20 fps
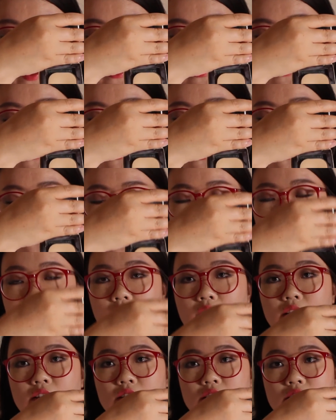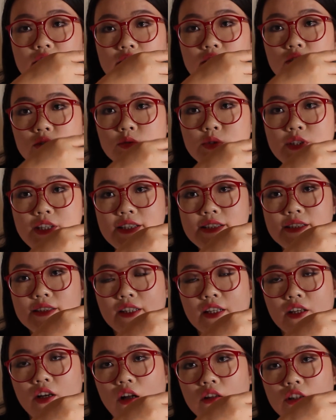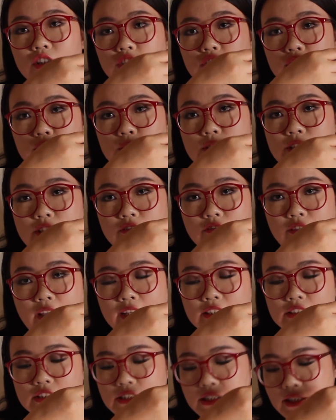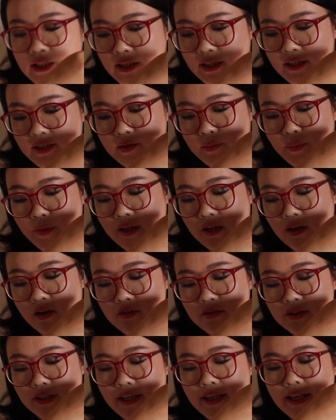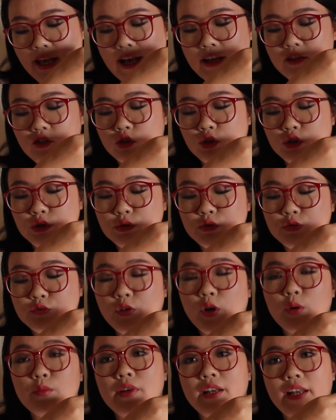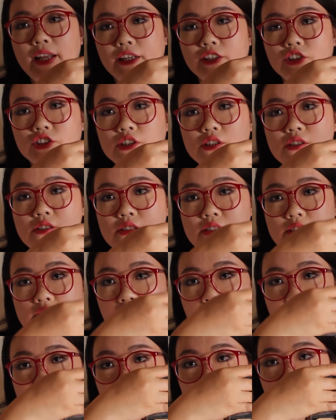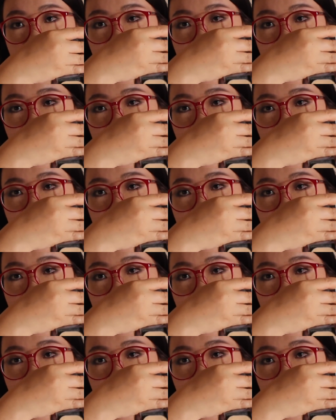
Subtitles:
So the reason they call it Dual Effect is because it has two formulations in